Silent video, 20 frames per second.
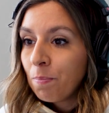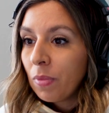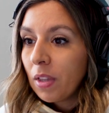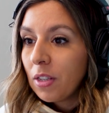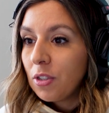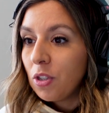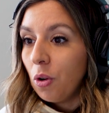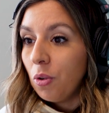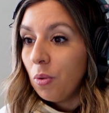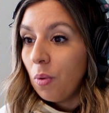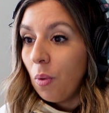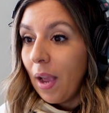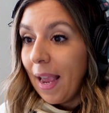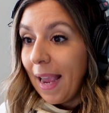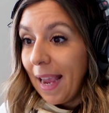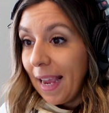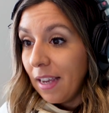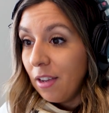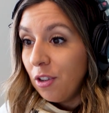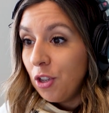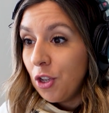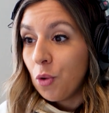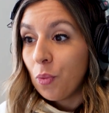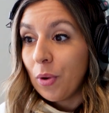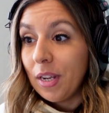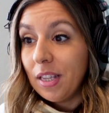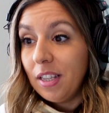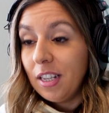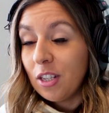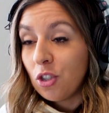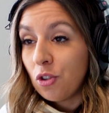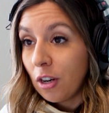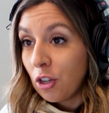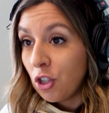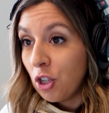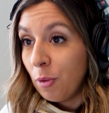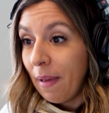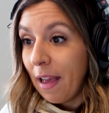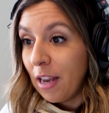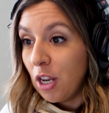So A, you read the
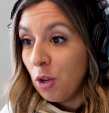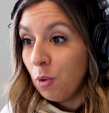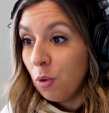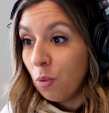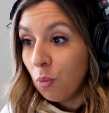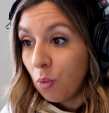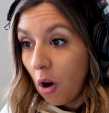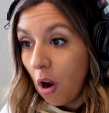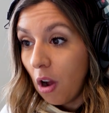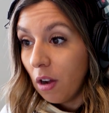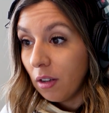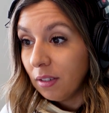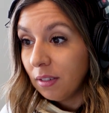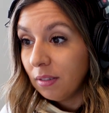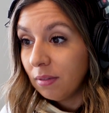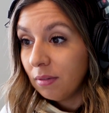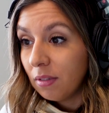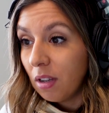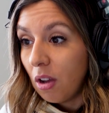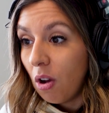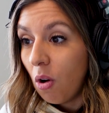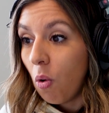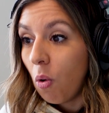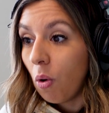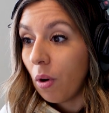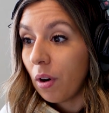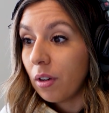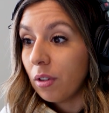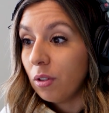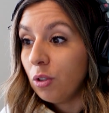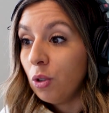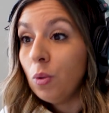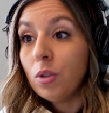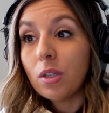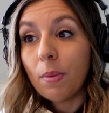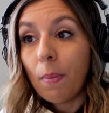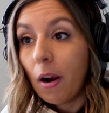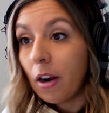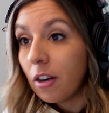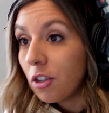instruction manual wrong or lose
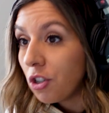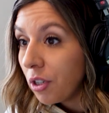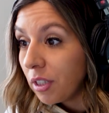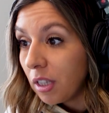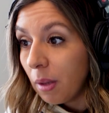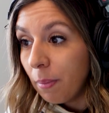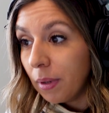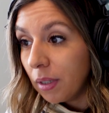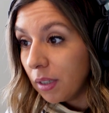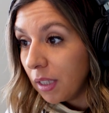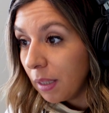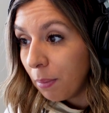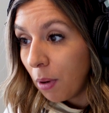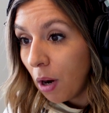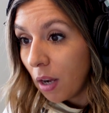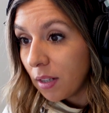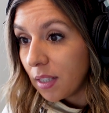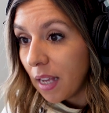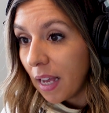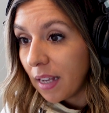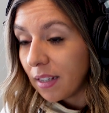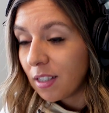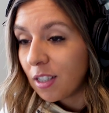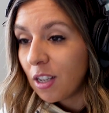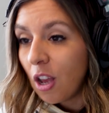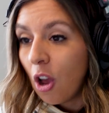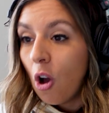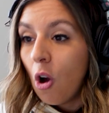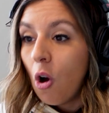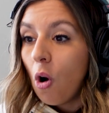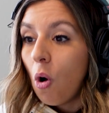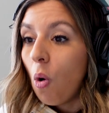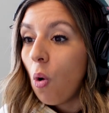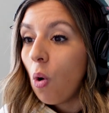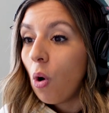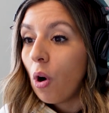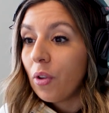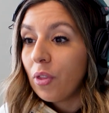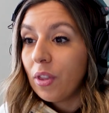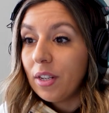a part during the building process,
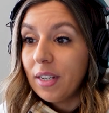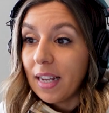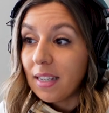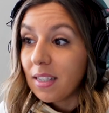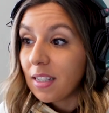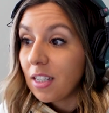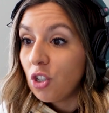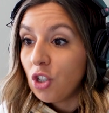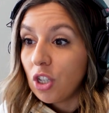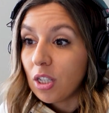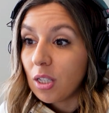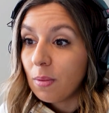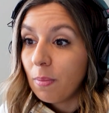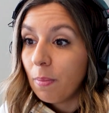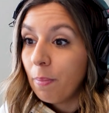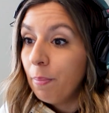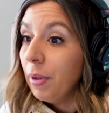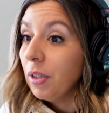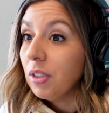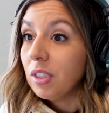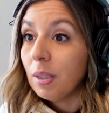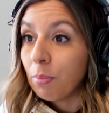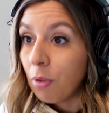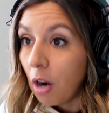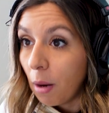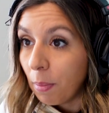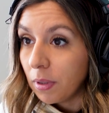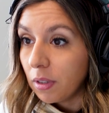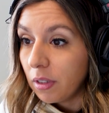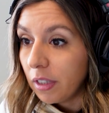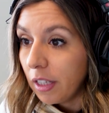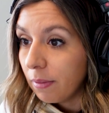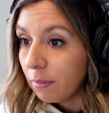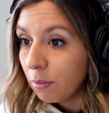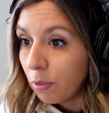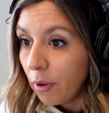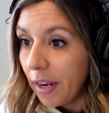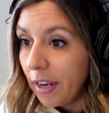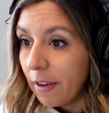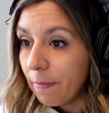or the desk is just built improperly,
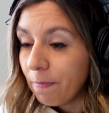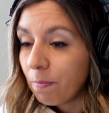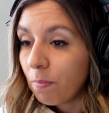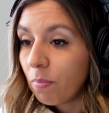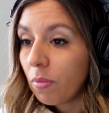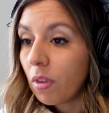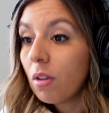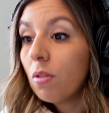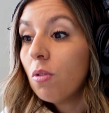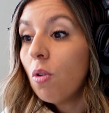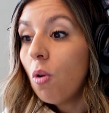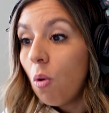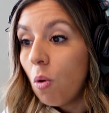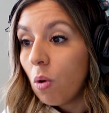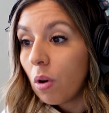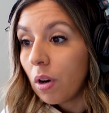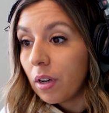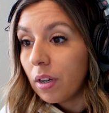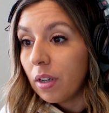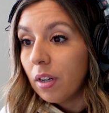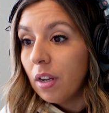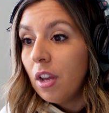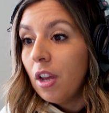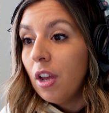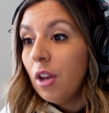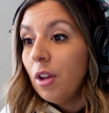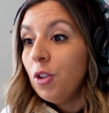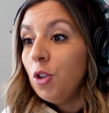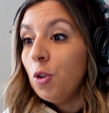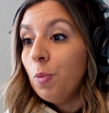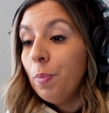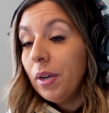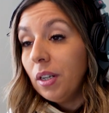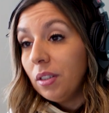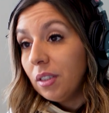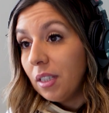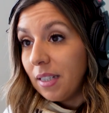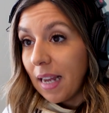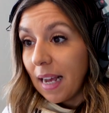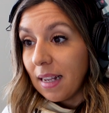right? Or you
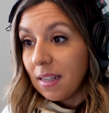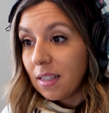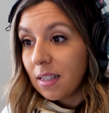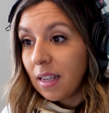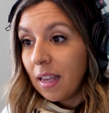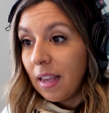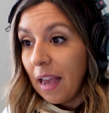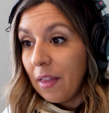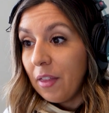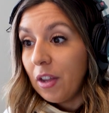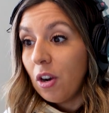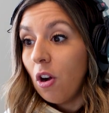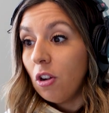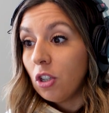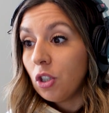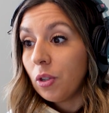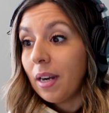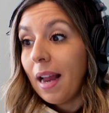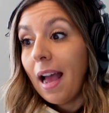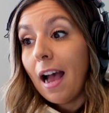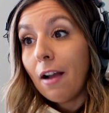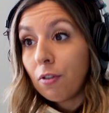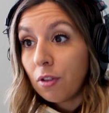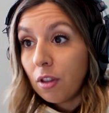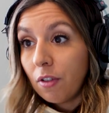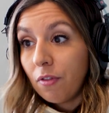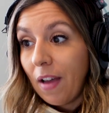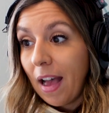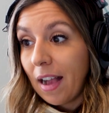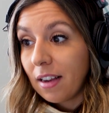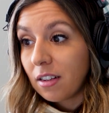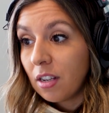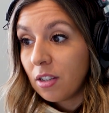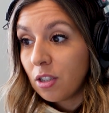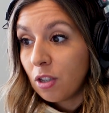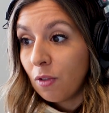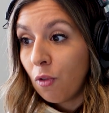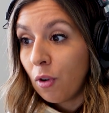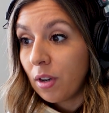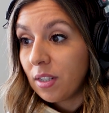build the desk and then alter it after the fact.
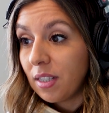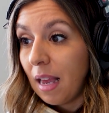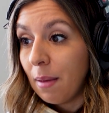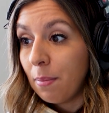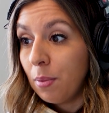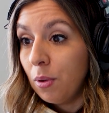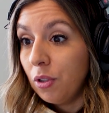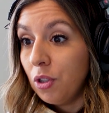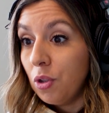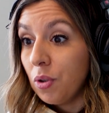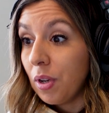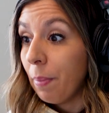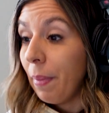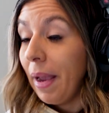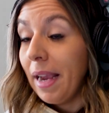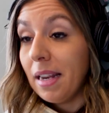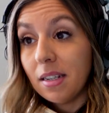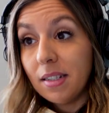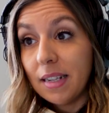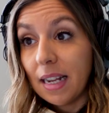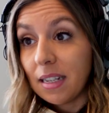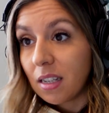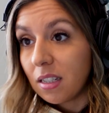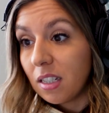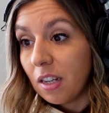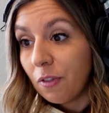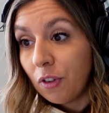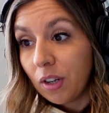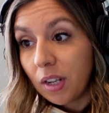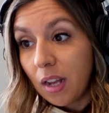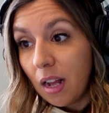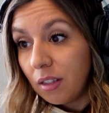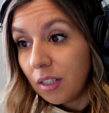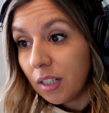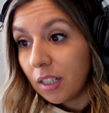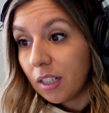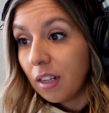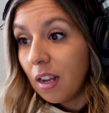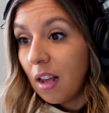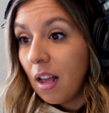So for example, you can paint a desk a different
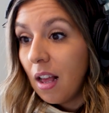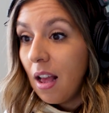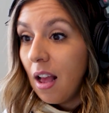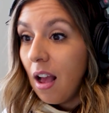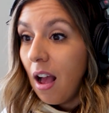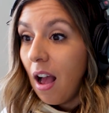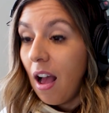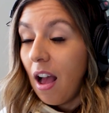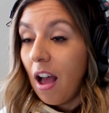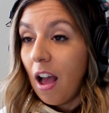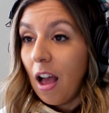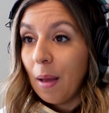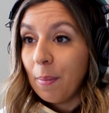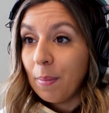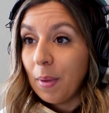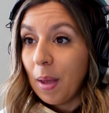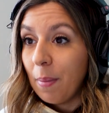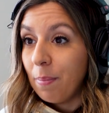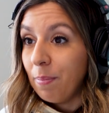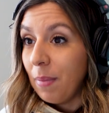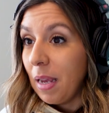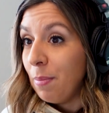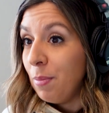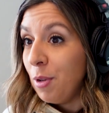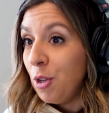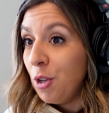color. Maybe